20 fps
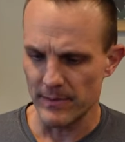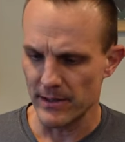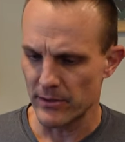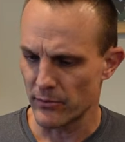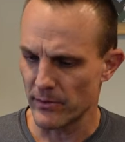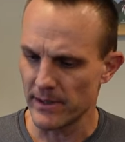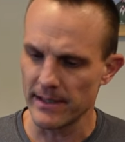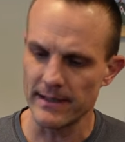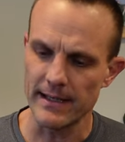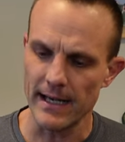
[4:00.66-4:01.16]

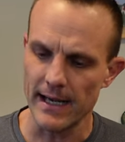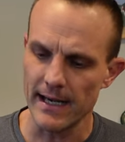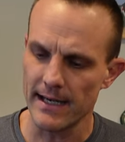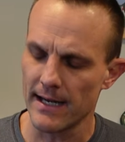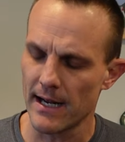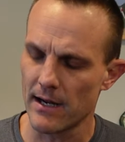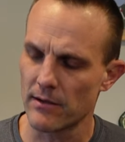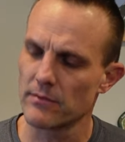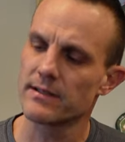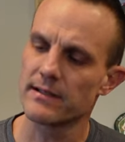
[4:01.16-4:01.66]
between the 8
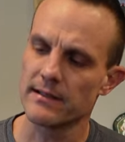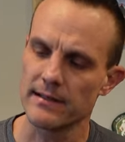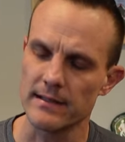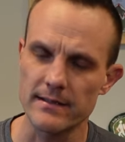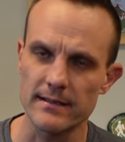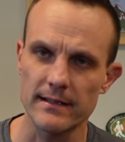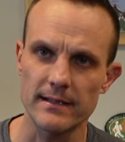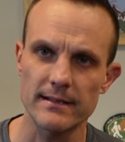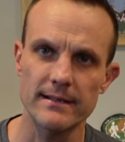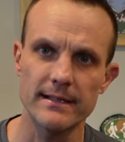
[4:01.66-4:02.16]
ounce and the
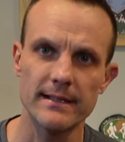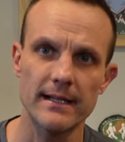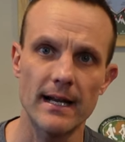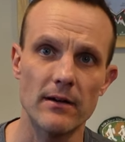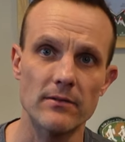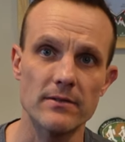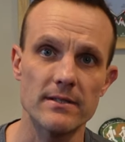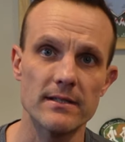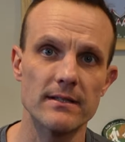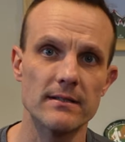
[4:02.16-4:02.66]
16
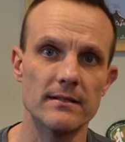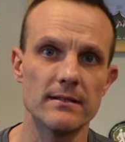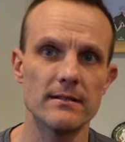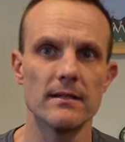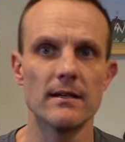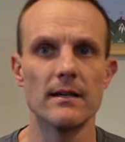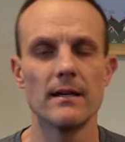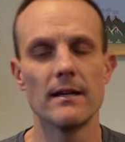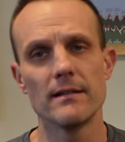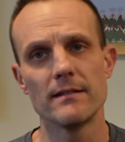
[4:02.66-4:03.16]
ounces
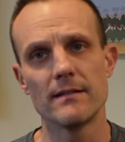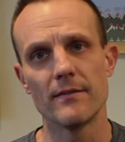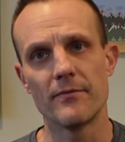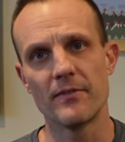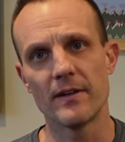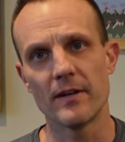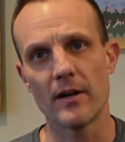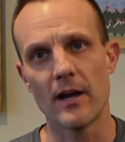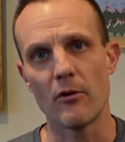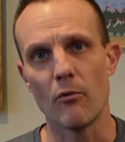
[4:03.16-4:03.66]
to
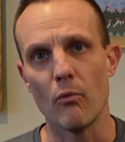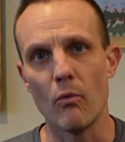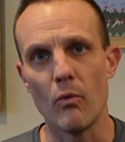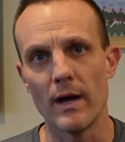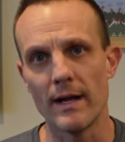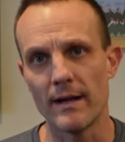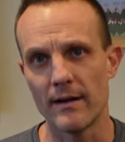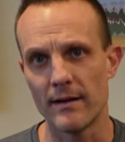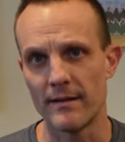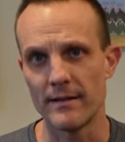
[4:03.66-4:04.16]
figure out
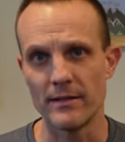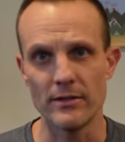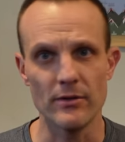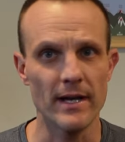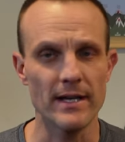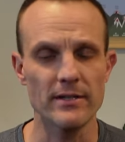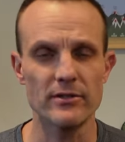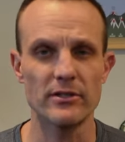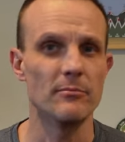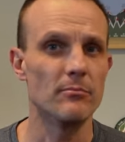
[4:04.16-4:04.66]
when you
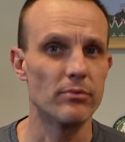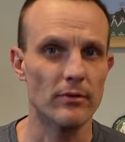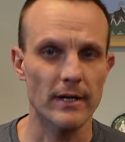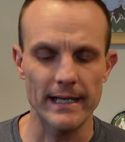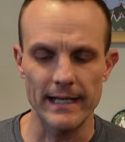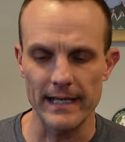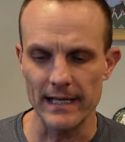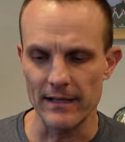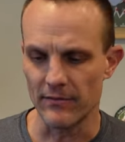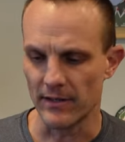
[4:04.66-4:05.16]
actually
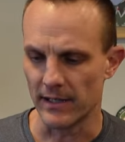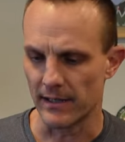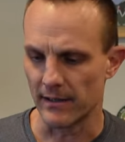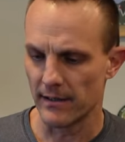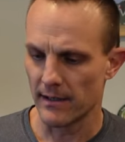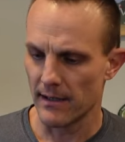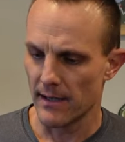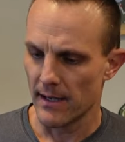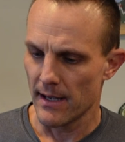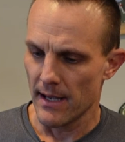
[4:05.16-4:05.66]
break even.
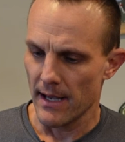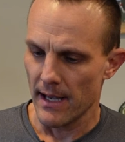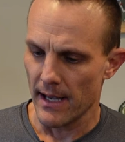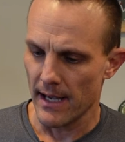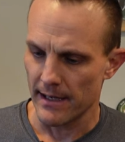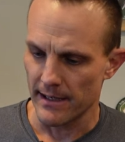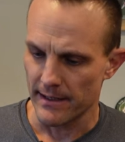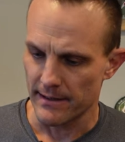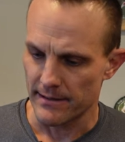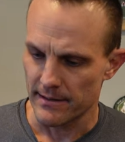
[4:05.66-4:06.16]

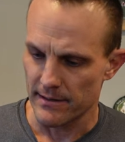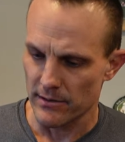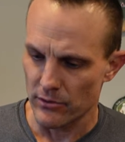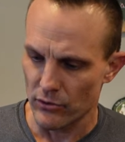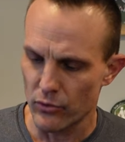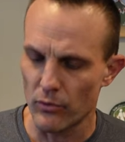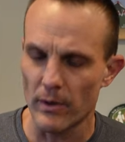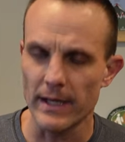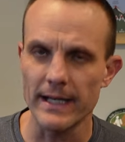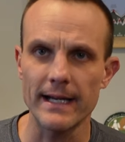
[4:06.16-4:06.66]
And it's
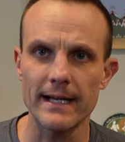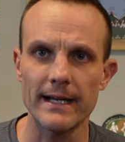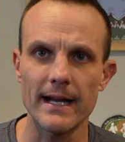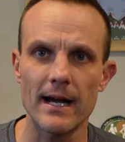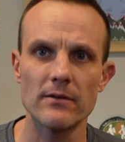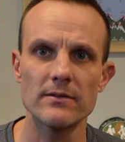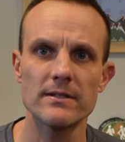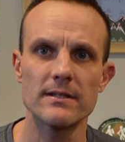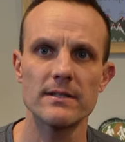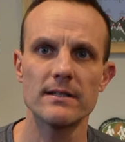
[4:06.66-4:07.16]
28
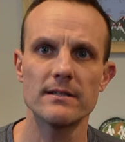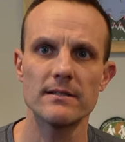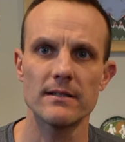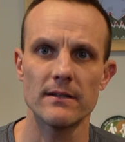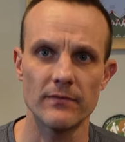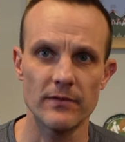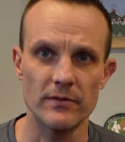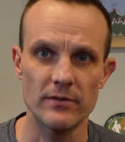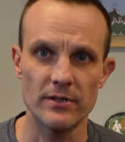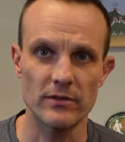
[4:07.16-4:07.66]
ounces
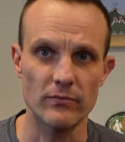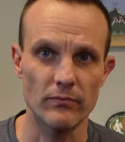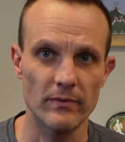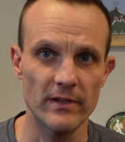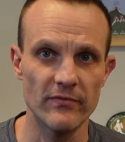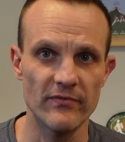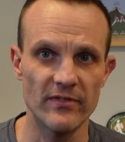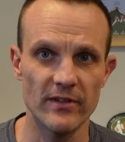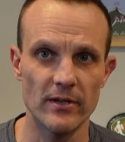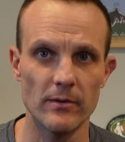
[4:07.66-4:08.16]
if you just
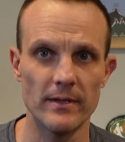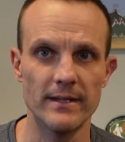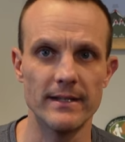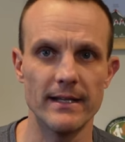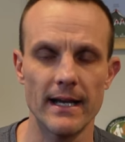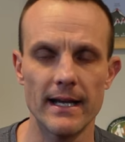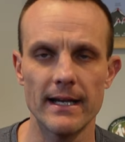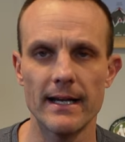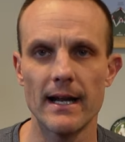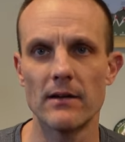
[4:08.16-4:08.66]
refill with
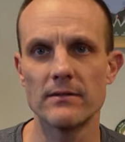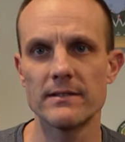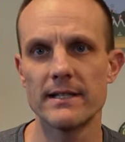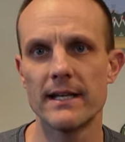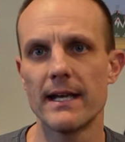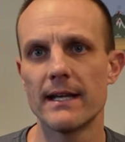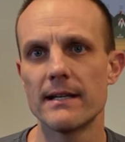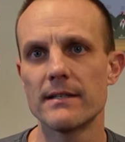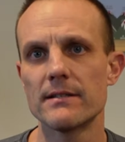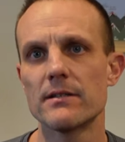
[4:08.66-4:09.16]
the 8 ounce
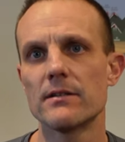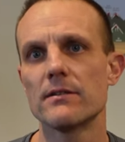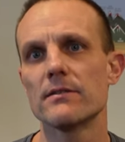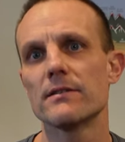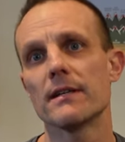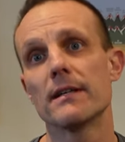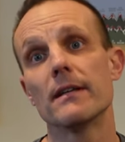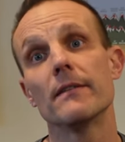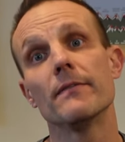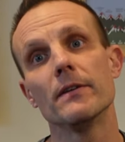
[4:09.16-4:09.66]
canisters.
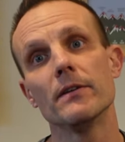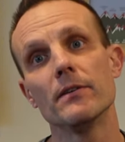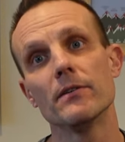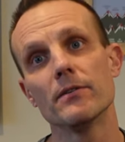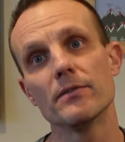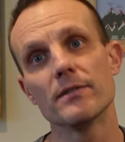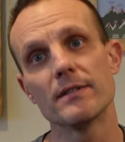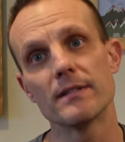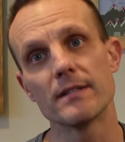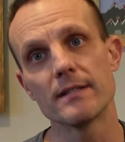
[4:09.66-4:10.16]
And if you
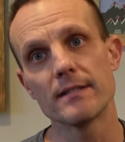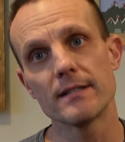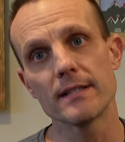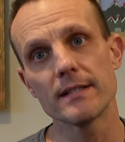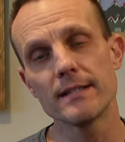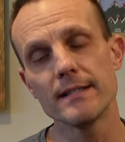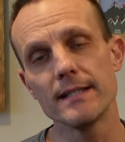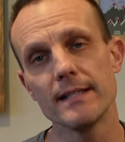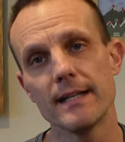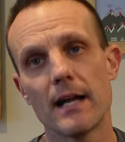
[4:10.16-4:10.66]
use the
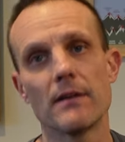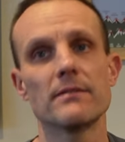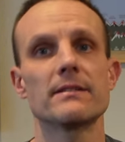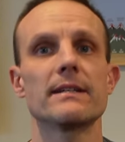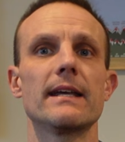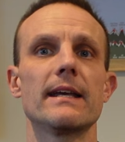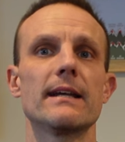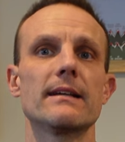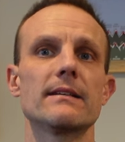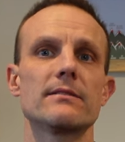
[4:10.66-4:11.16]
16 ounce
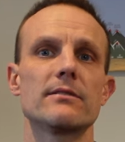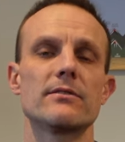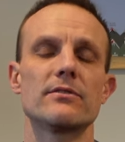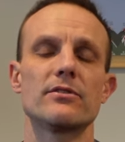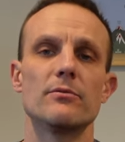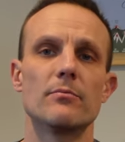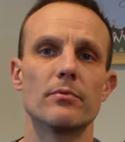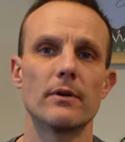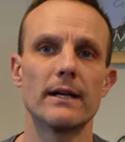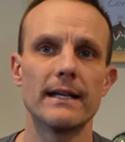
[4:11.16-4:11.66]
canisters,
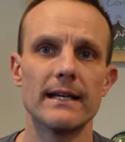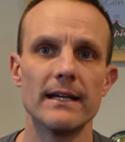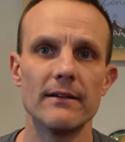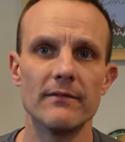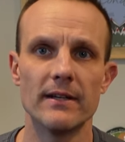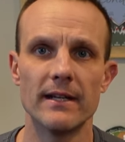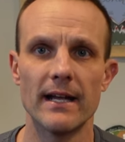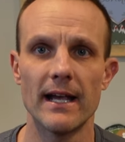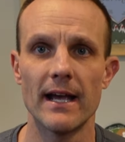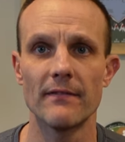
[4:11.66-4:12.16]
you break
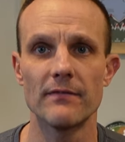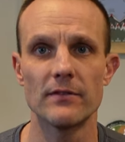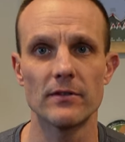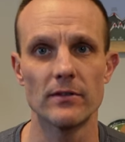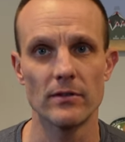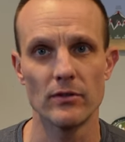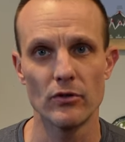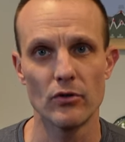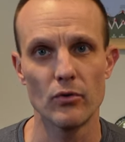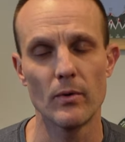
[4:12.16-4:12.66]
even
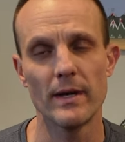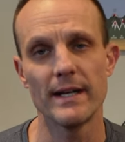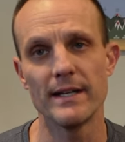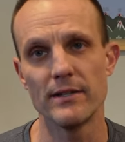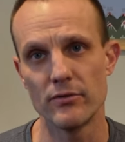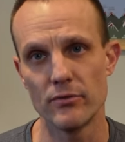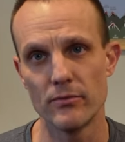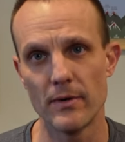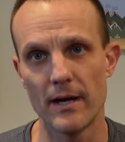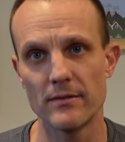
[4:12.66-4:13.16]
after
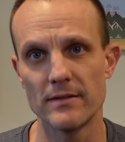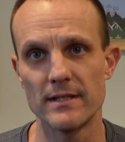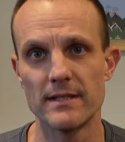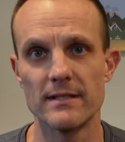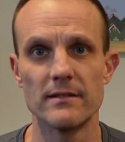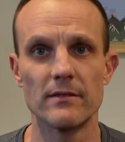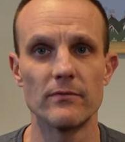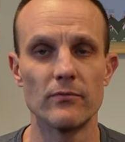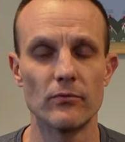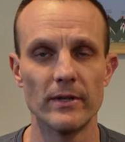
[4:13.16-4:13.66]
22
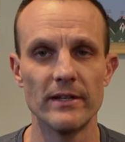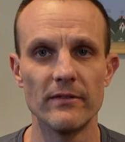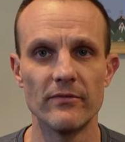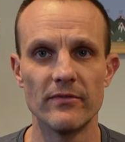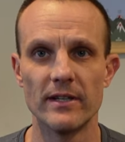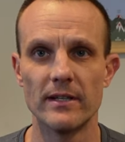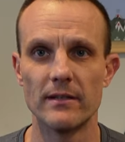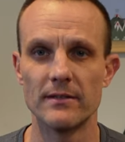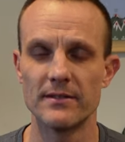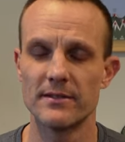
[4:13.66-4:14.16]
ounces of
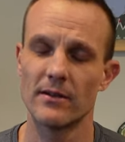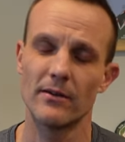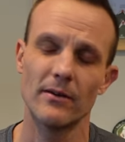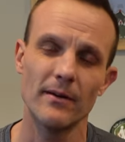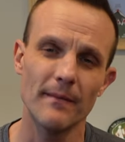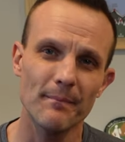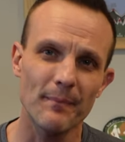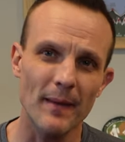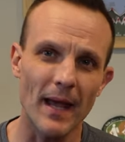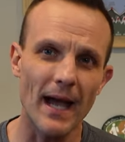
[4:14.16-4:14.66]
refill. So
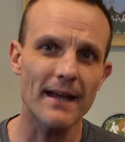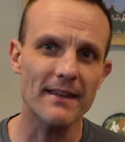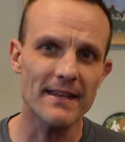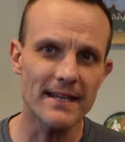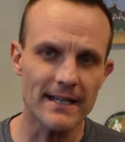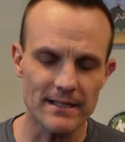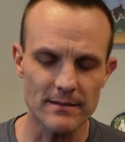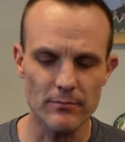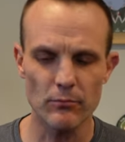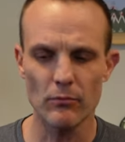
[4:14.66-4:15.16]
I
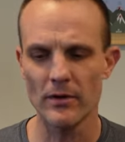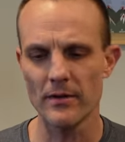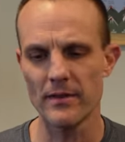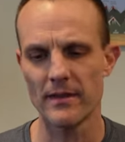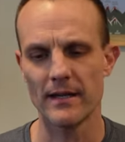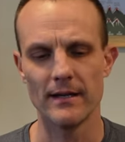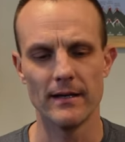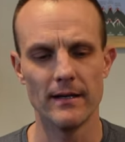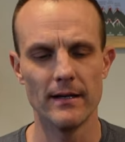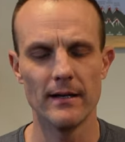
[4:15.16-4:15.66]
think it's worth
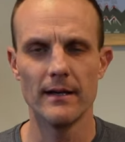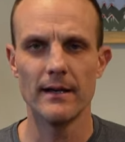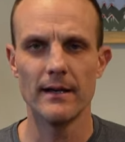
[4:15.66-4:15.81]
it.